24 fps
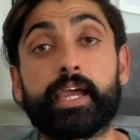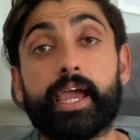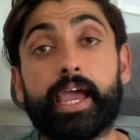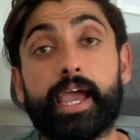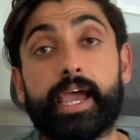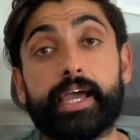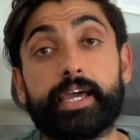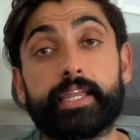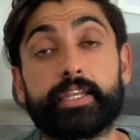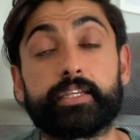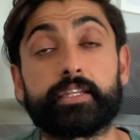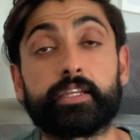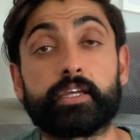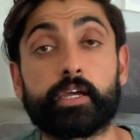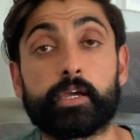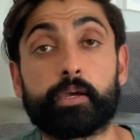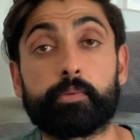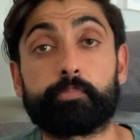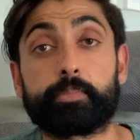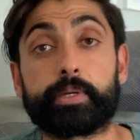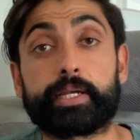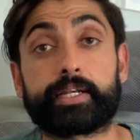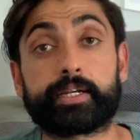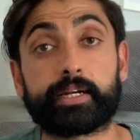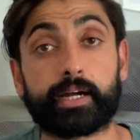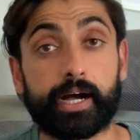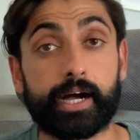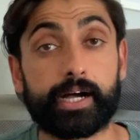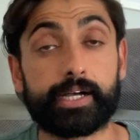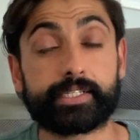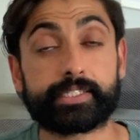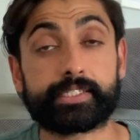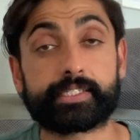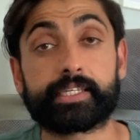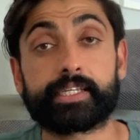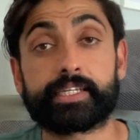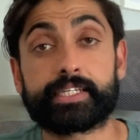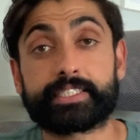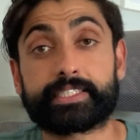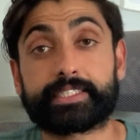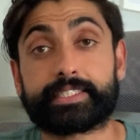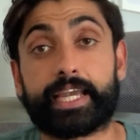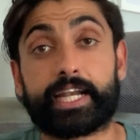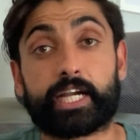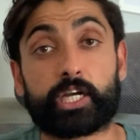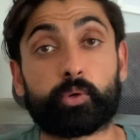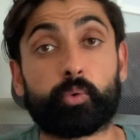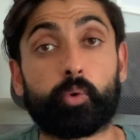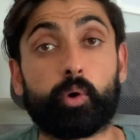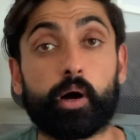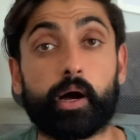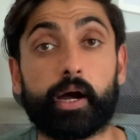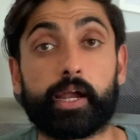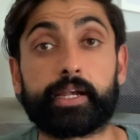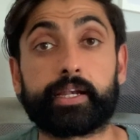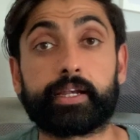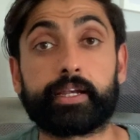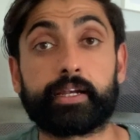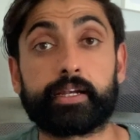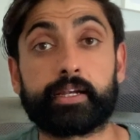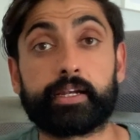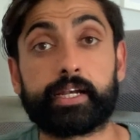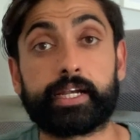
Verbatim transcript: And because Saquon